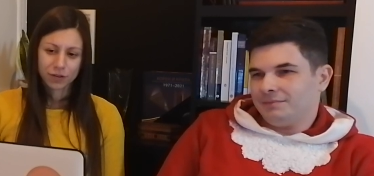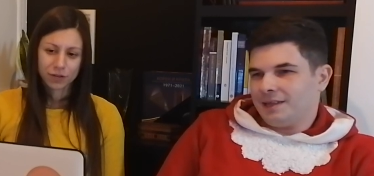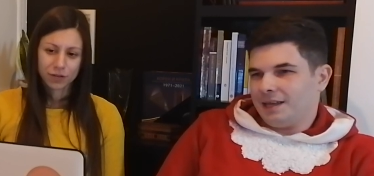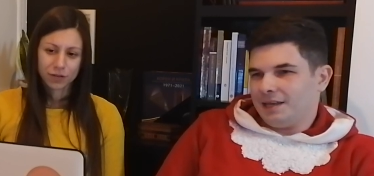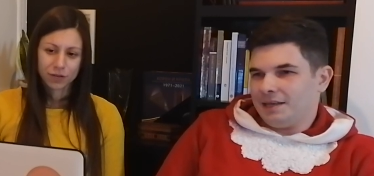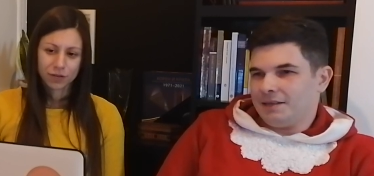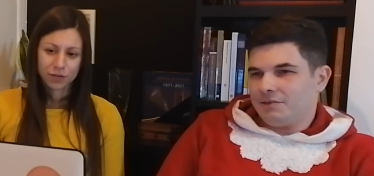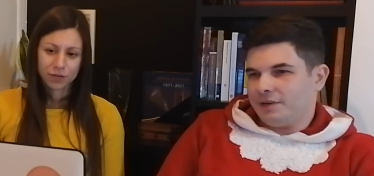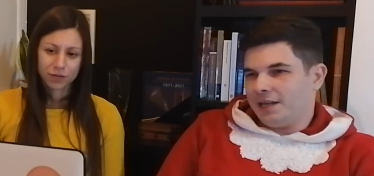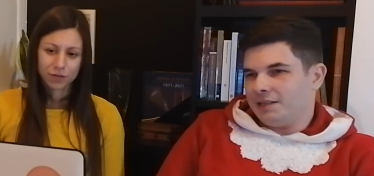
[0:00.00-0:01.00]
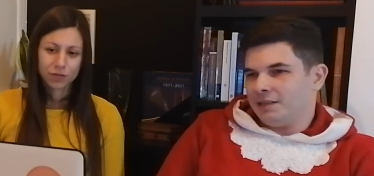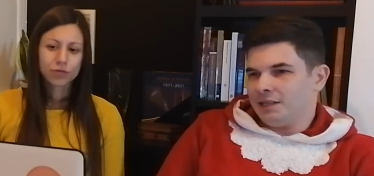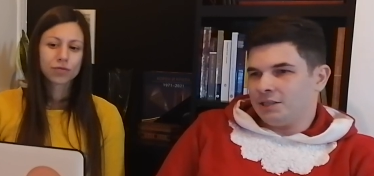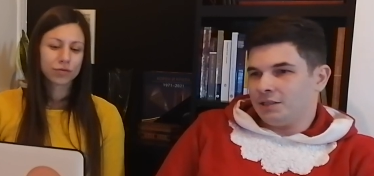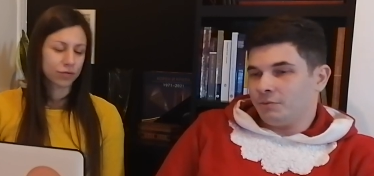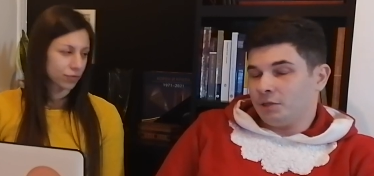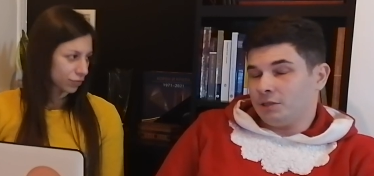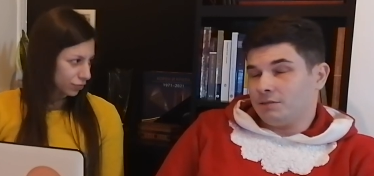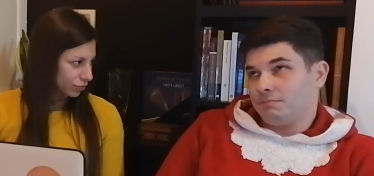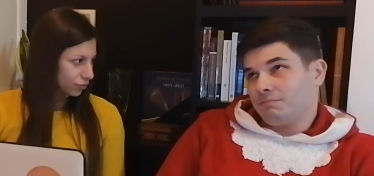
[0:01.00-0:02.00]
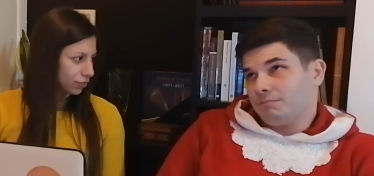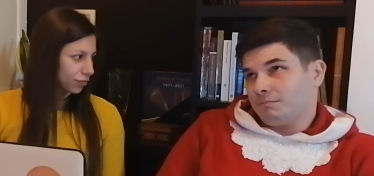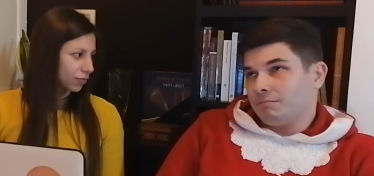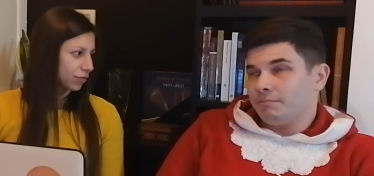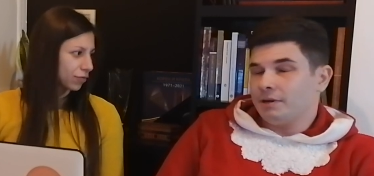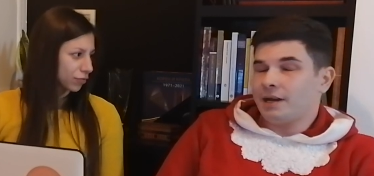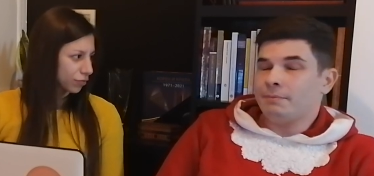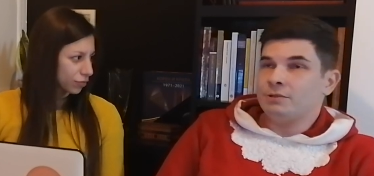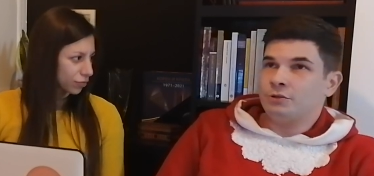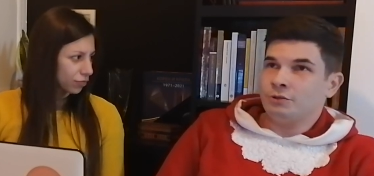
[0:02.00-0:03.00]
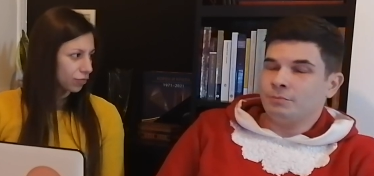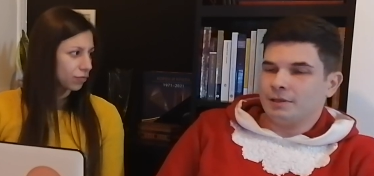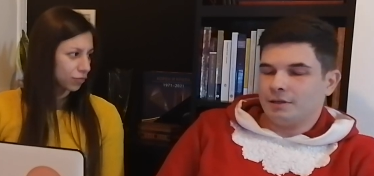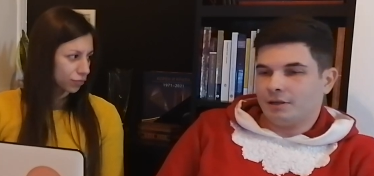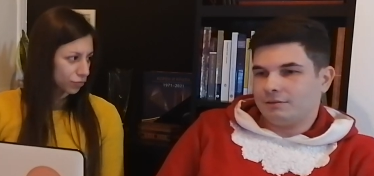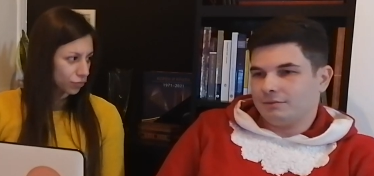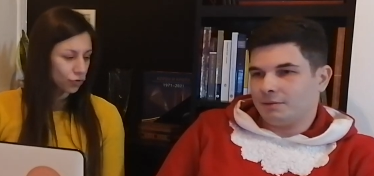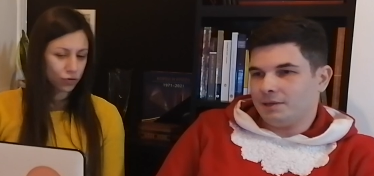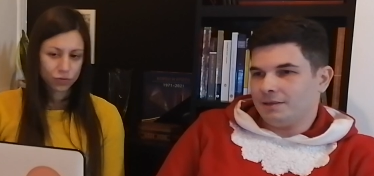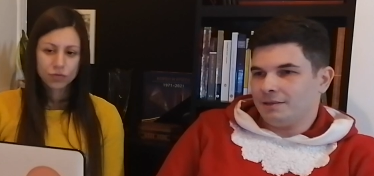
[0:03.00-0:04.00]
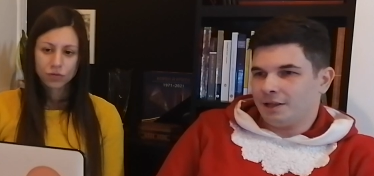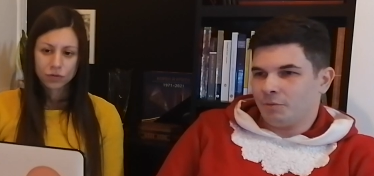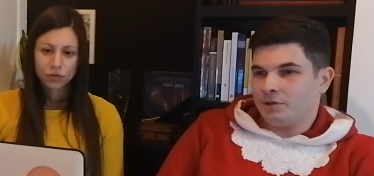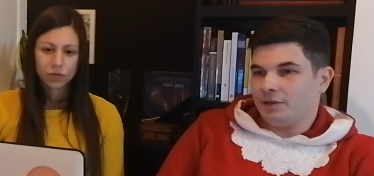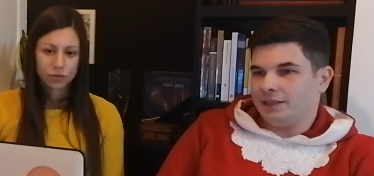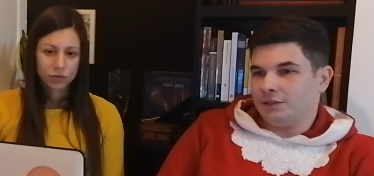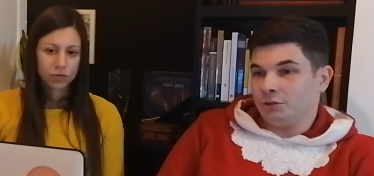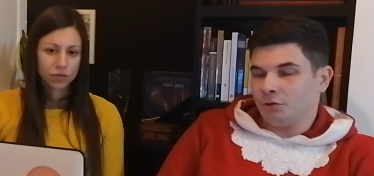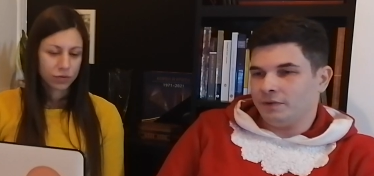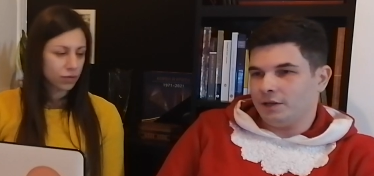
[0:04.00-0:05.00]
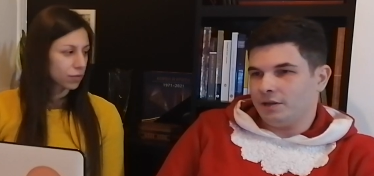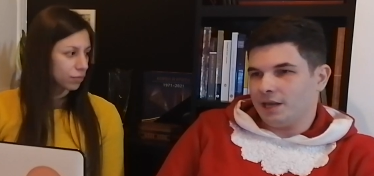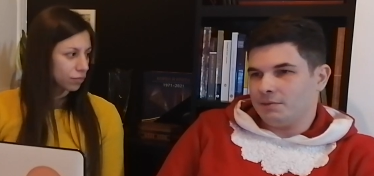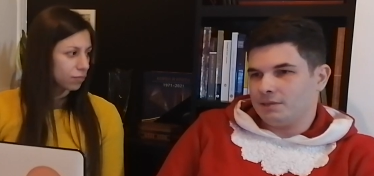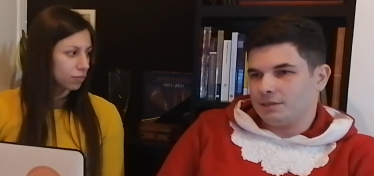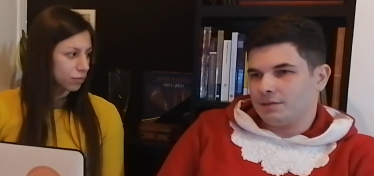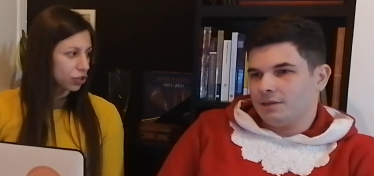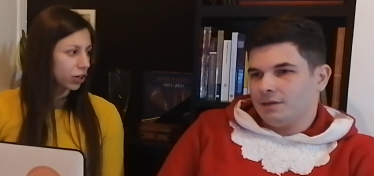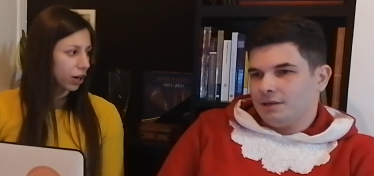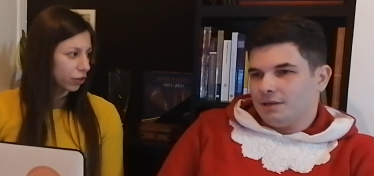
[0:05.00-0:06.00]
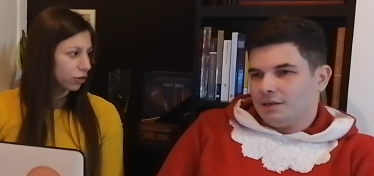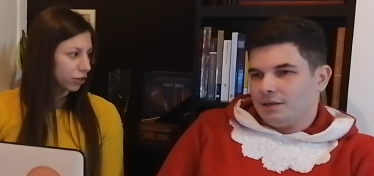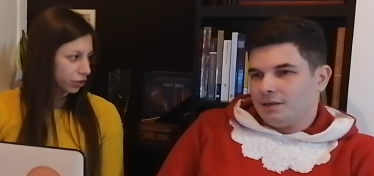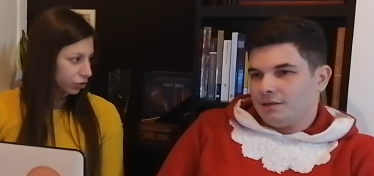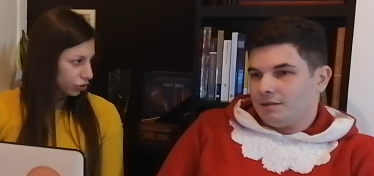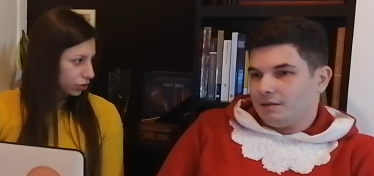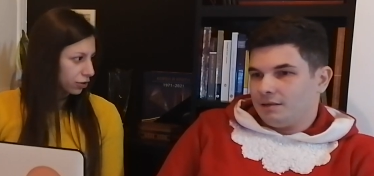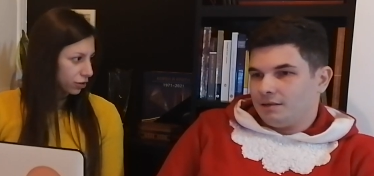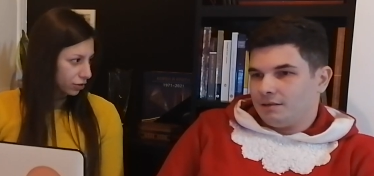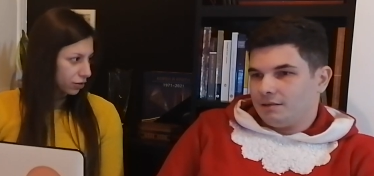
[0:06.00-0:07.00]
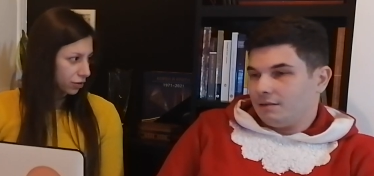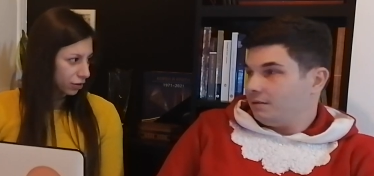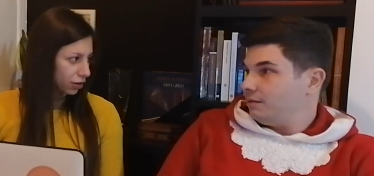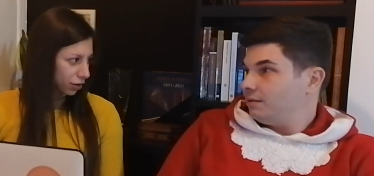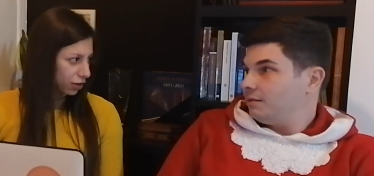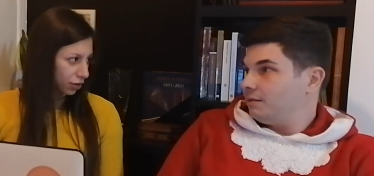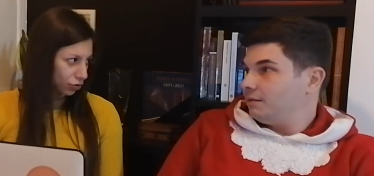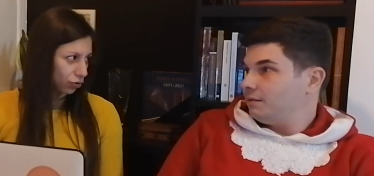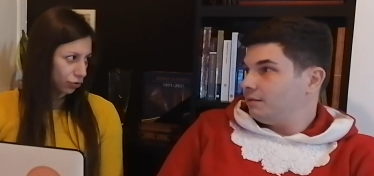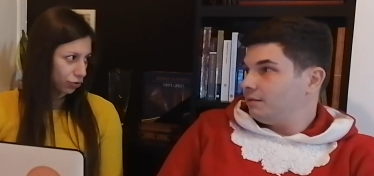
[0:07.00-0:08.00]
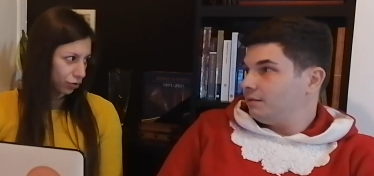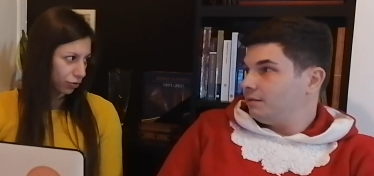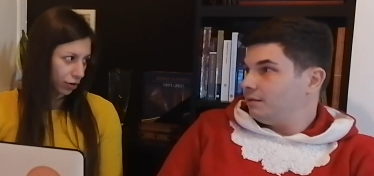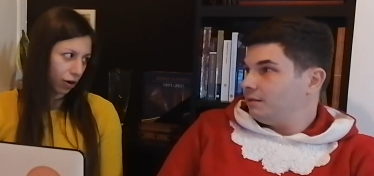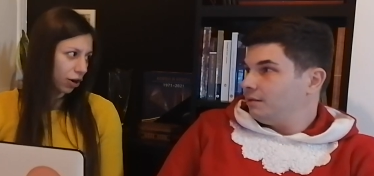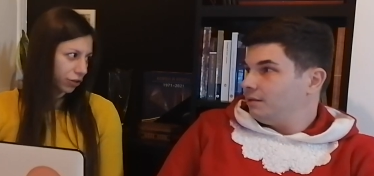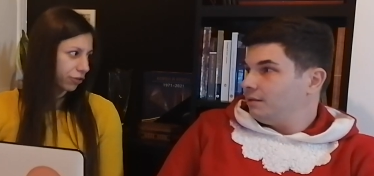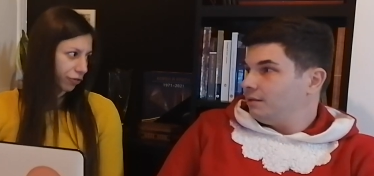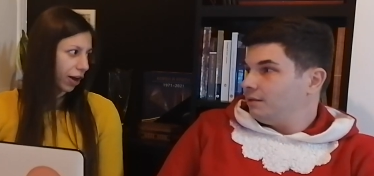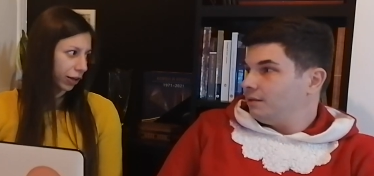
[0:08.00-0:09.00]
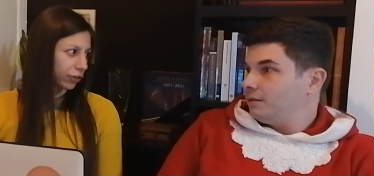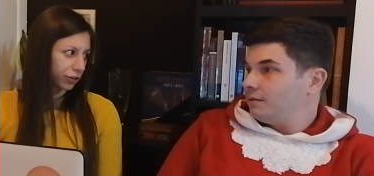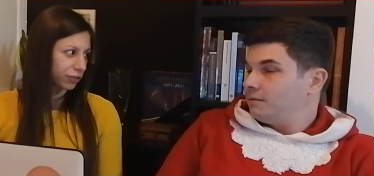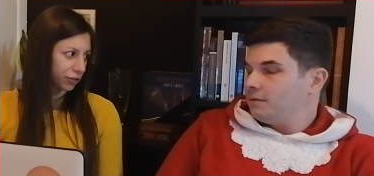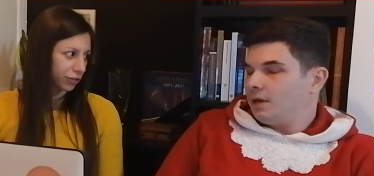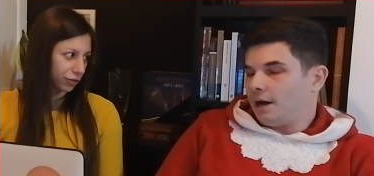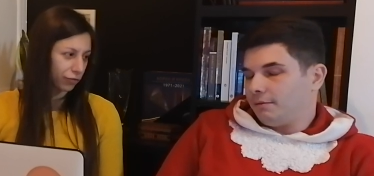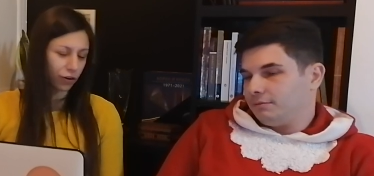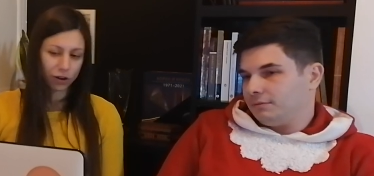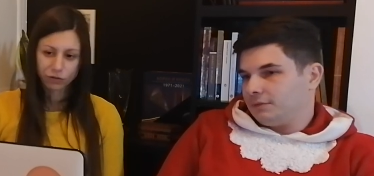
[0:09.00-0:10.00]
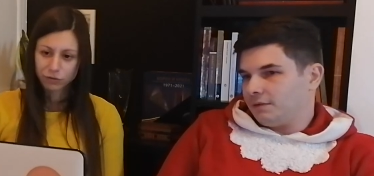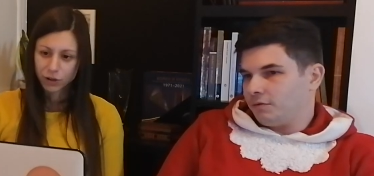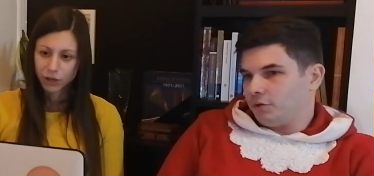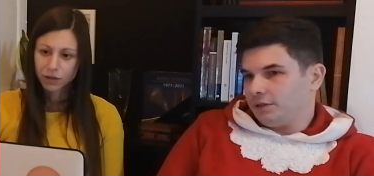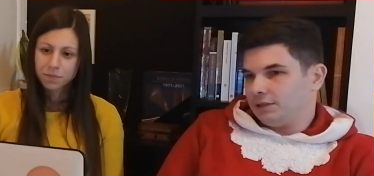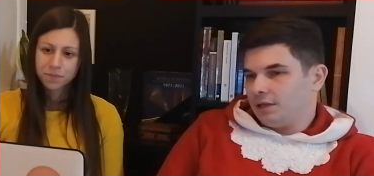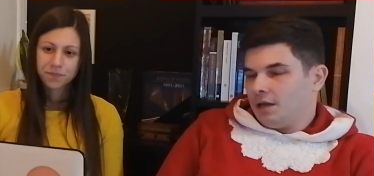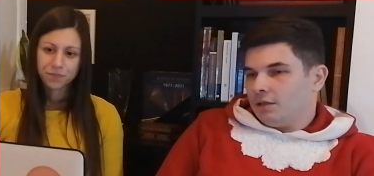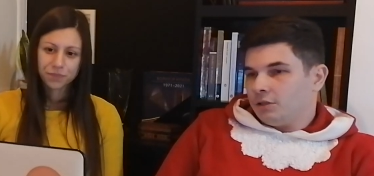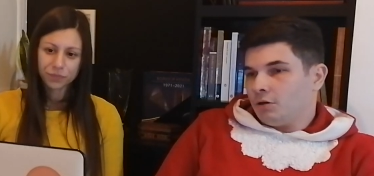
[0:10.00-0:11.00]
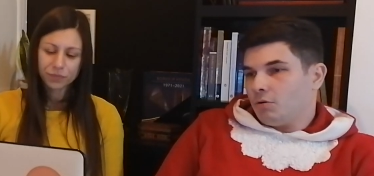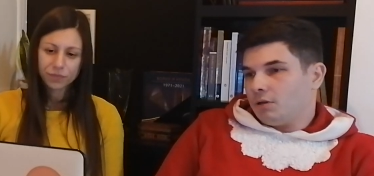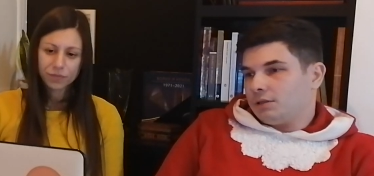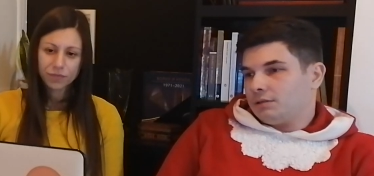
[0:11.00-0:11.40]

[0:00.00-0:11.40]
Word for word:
Speaker 1: they create addiction, which is perhaps true, but not, I mean, cannot be related to all video games.
Speaker 2: Much like other addictions, it is also, there are other factors yeah, involved, of right? course.
Speaker 1: So